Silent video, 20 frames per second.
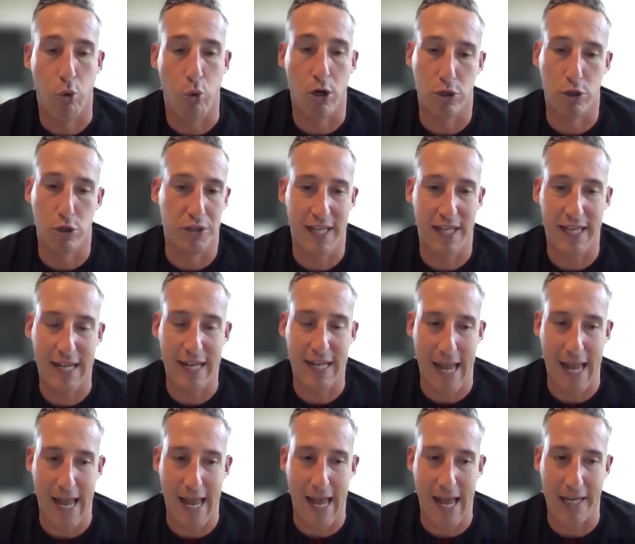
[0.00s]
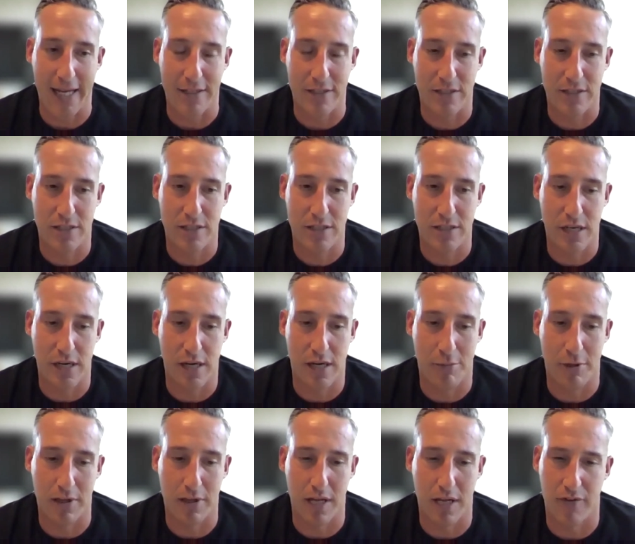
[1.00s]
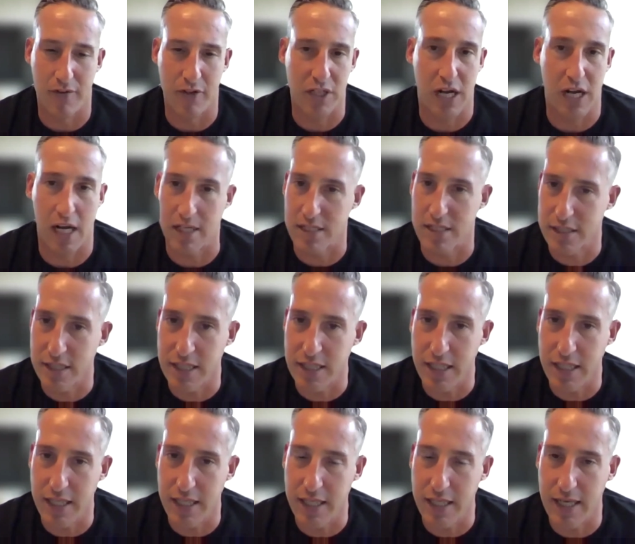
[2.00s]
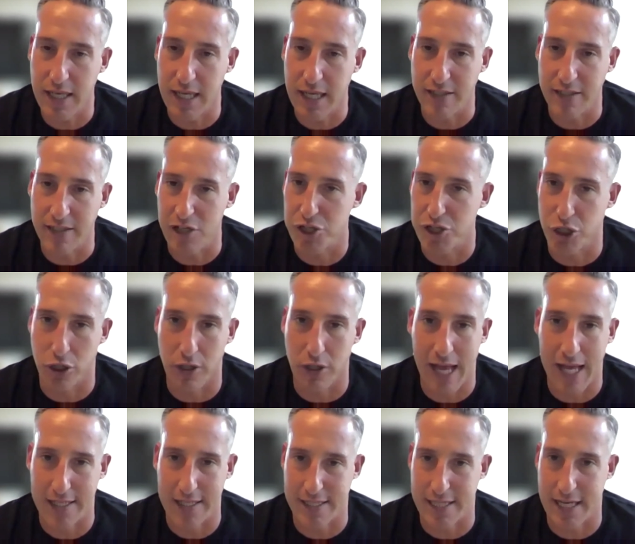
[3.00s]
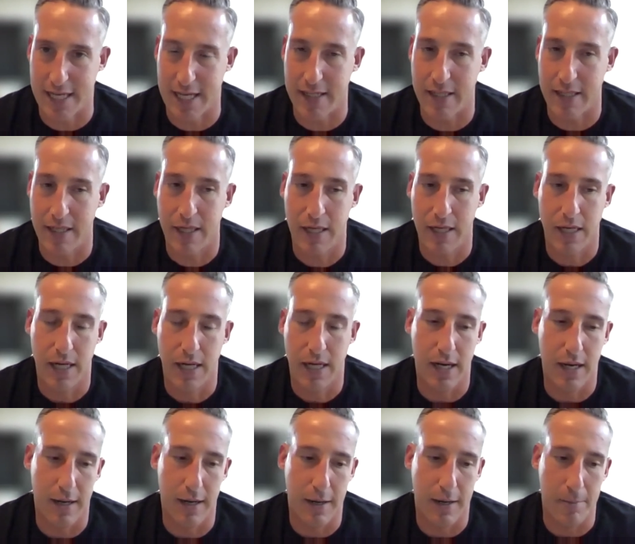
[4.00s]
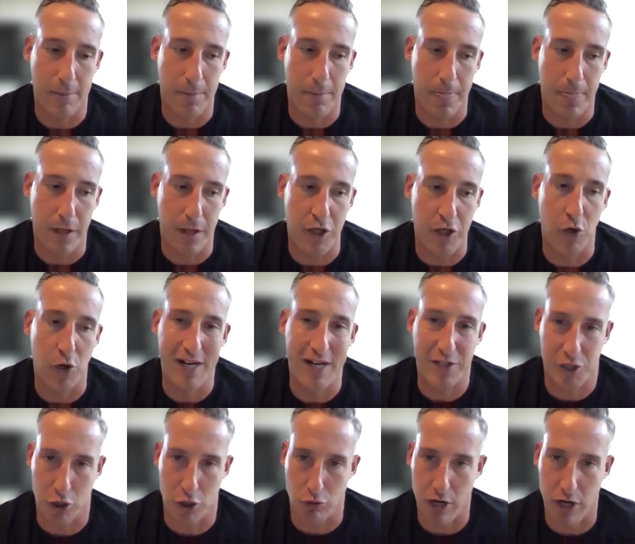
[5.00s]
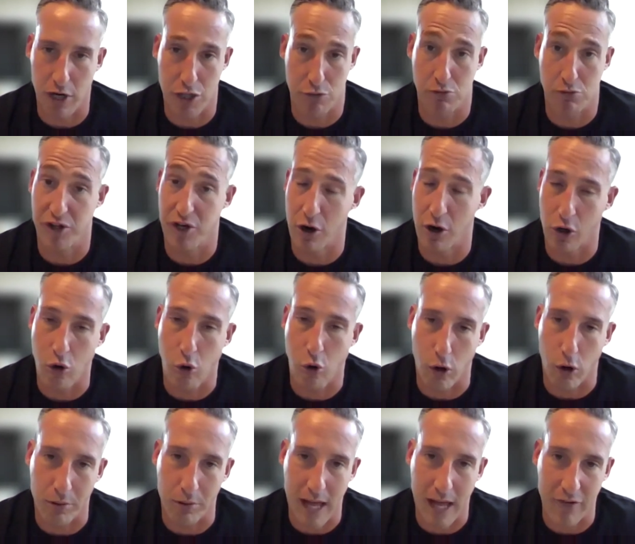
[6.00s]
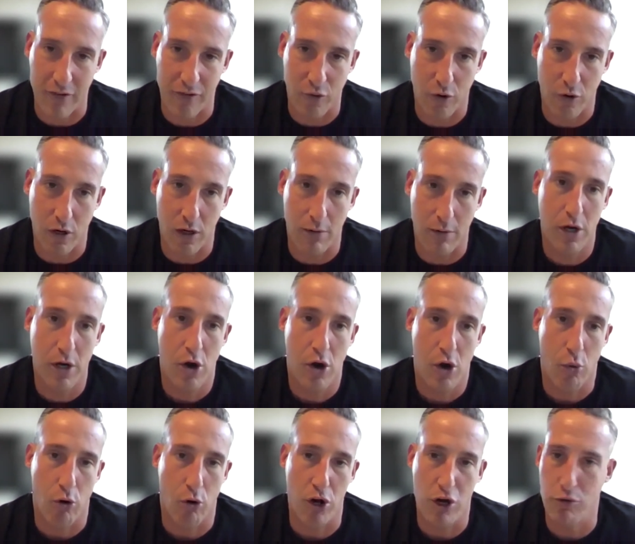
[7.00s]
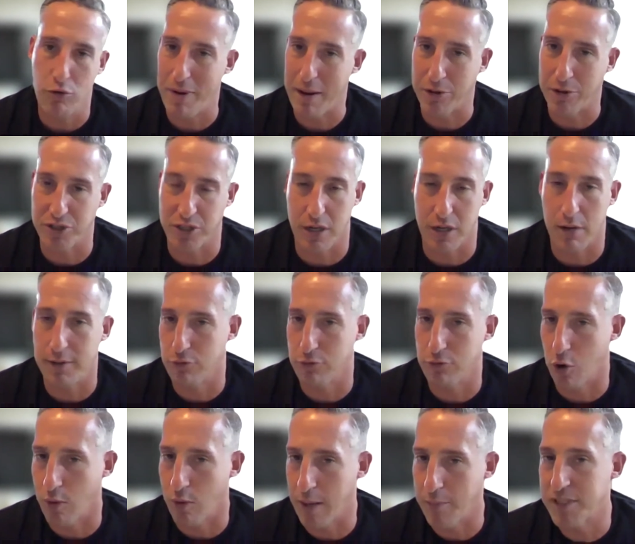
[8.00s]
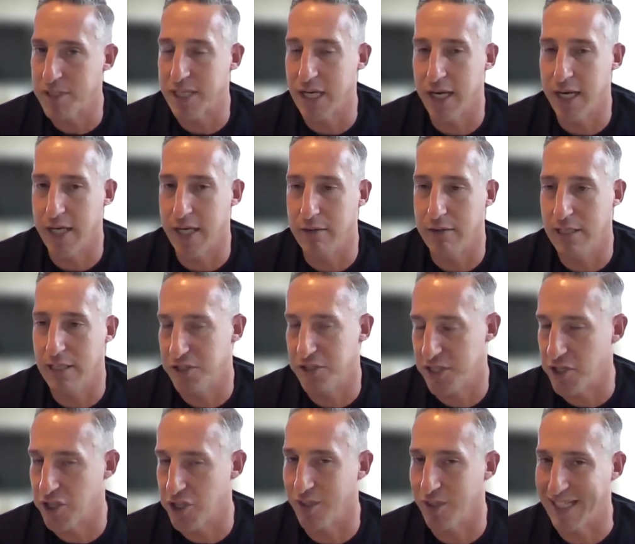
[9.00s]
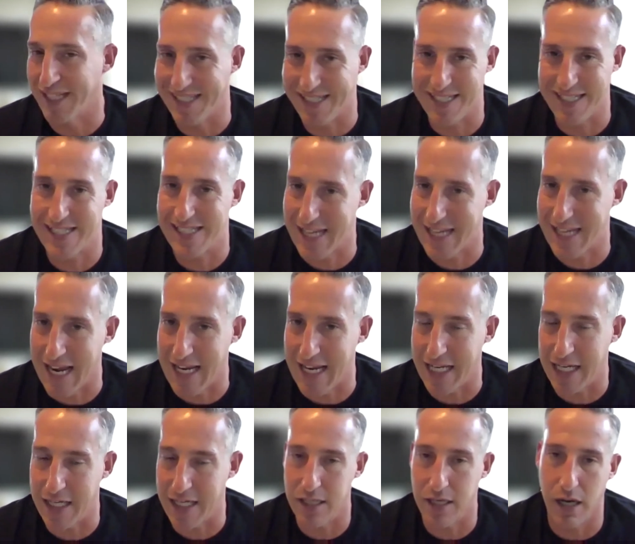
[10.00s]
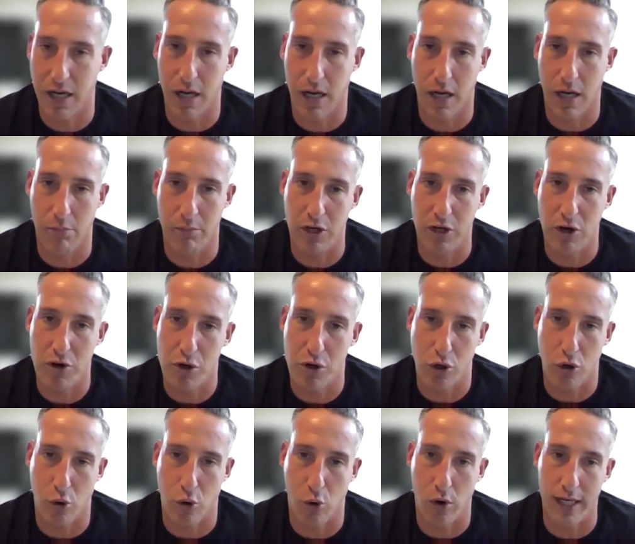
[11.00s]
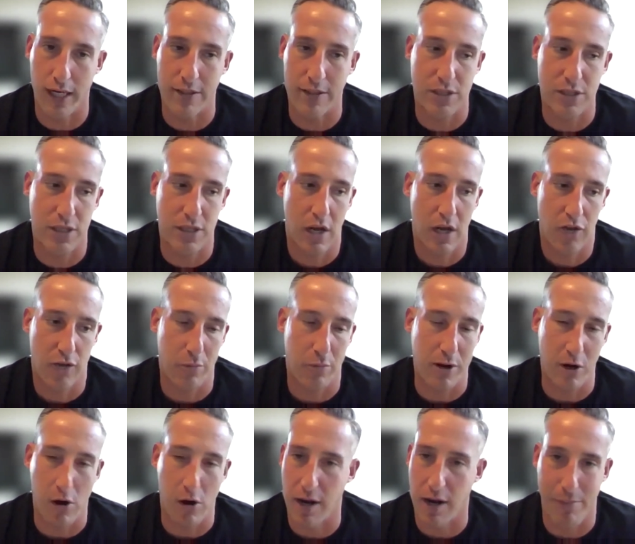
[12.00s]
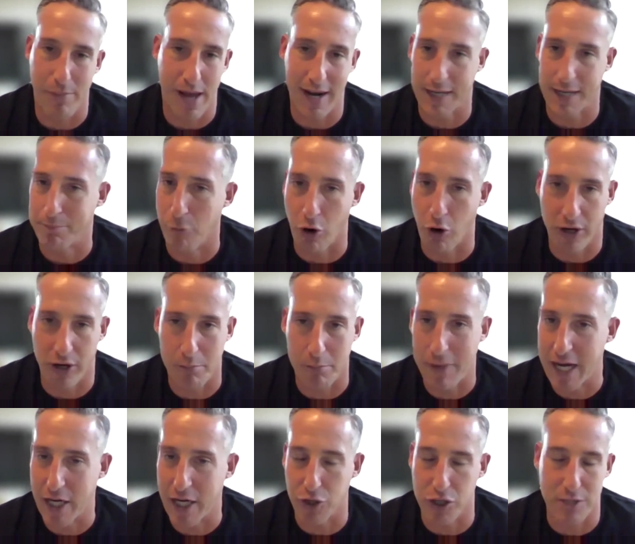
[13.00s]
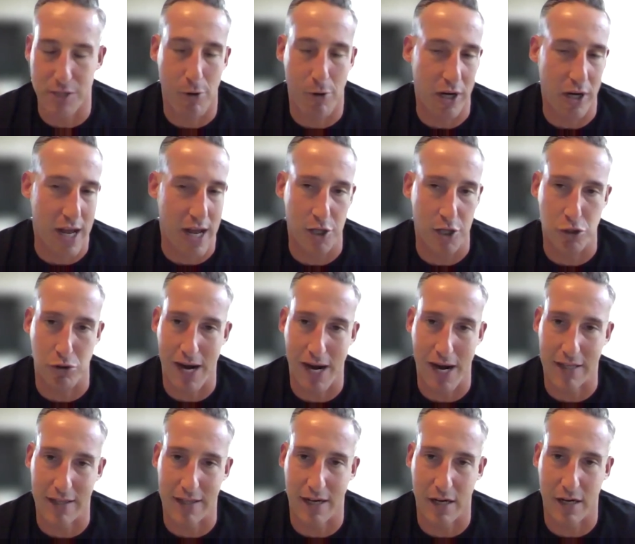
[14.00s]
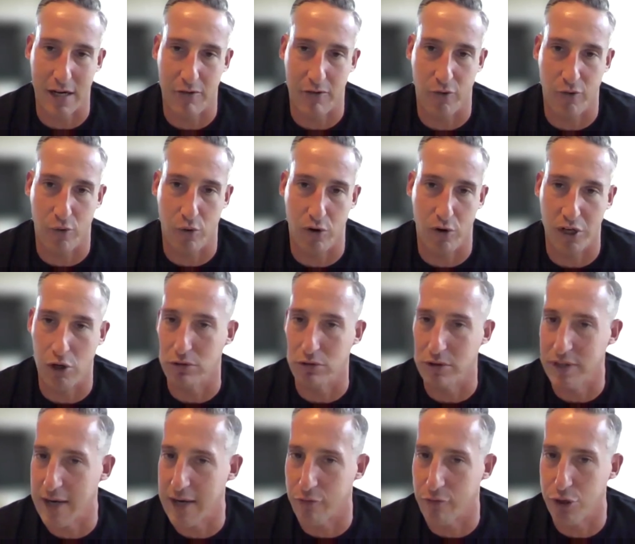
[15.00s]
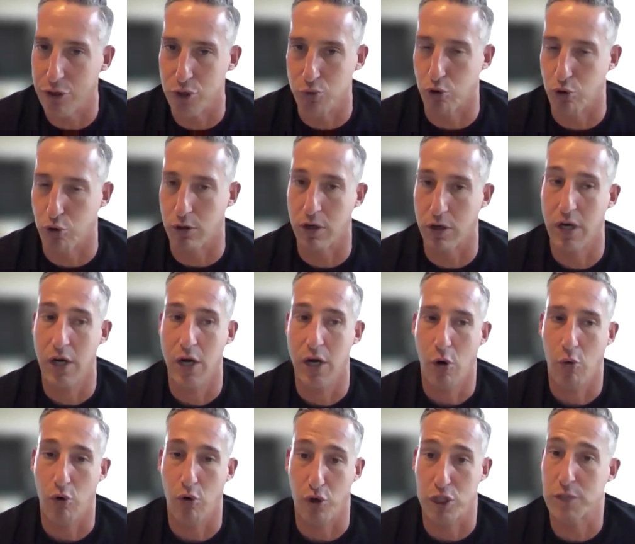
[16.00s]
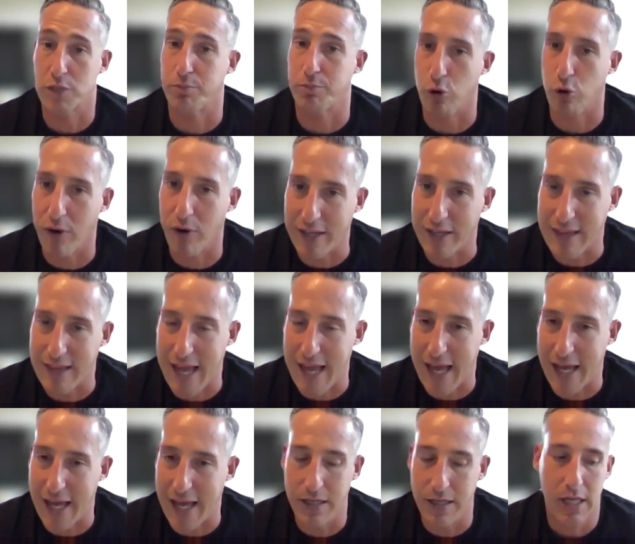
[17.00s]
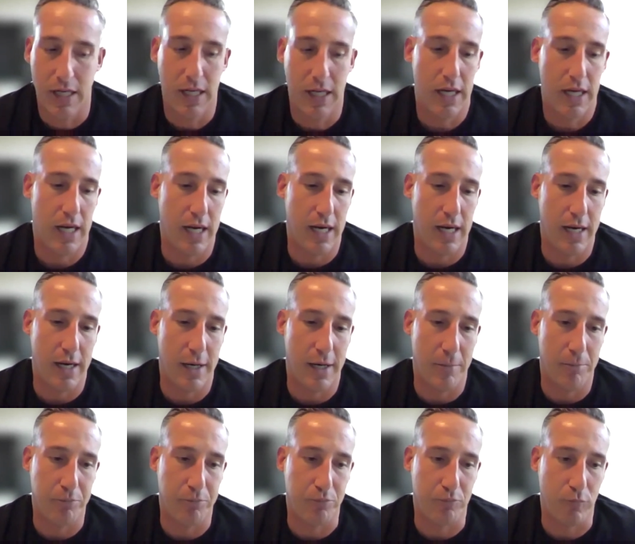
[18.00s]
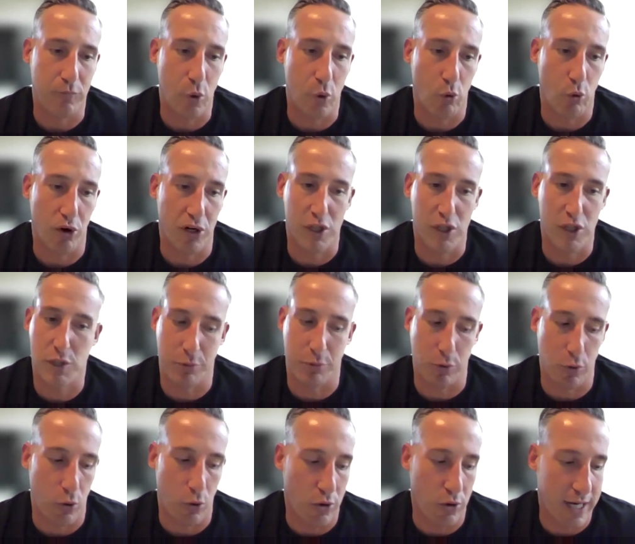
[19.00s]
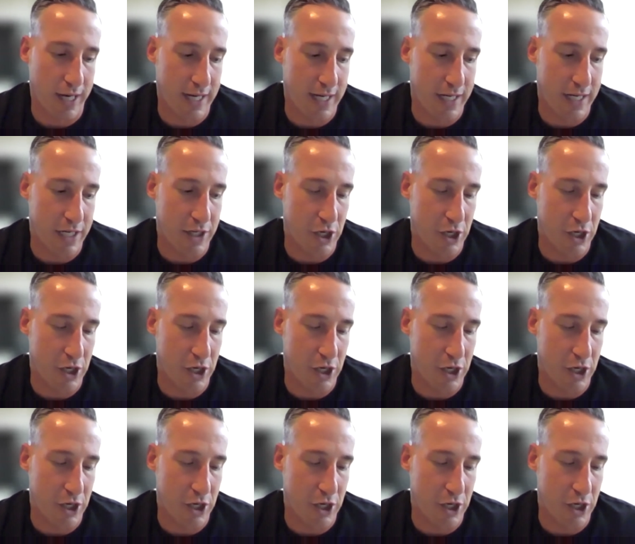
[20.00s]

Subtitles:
We're looking at a lot of custody and digital asset integration within our core platform, where you would be able to come to our website, essentially stake your coins. There'd be an automatic market maker smart contract there for leverage. We're exploring that. We're exploring,